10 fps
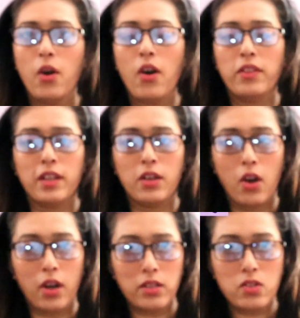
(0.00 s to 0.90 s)
on the
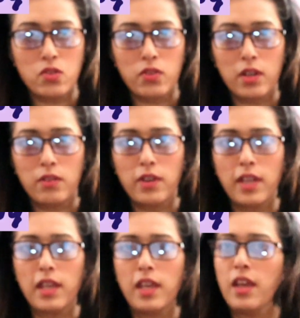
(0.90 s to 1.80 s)

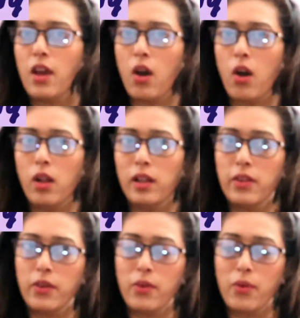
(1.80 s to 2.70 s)
contrary,
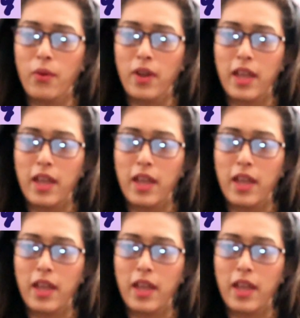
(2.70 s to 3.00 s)
although,